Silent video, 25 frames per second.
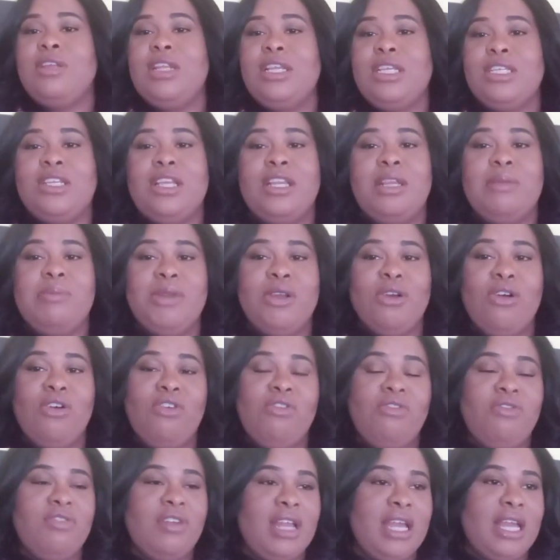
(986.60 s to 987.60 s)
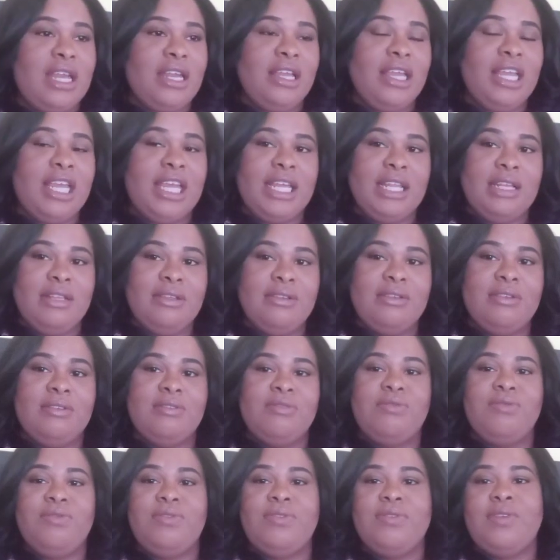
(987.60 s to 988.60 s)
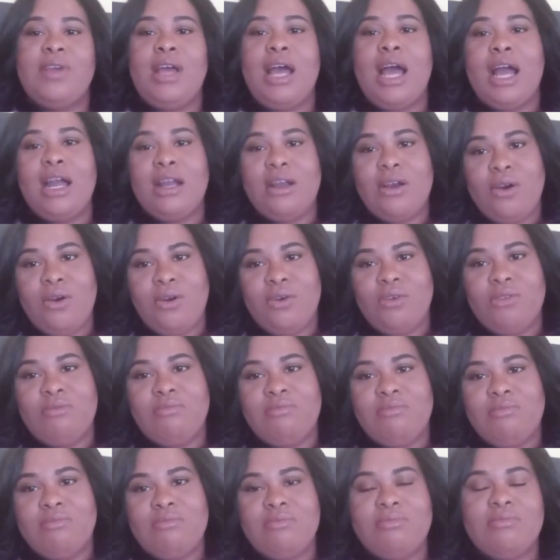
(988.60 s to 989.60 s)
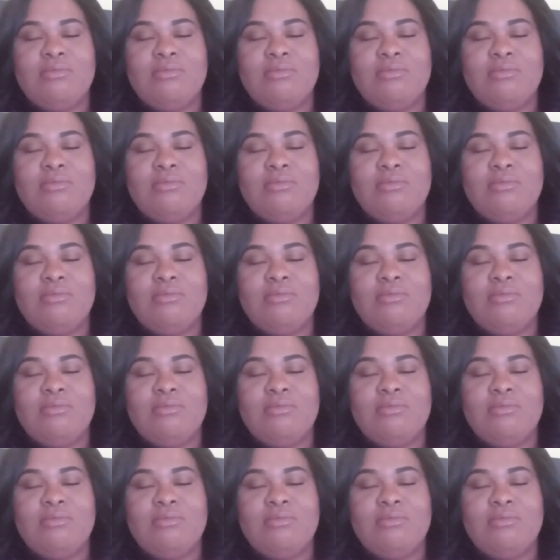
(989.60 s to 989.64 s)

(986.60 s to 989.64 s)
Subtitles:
So let me go over that again. Hot comb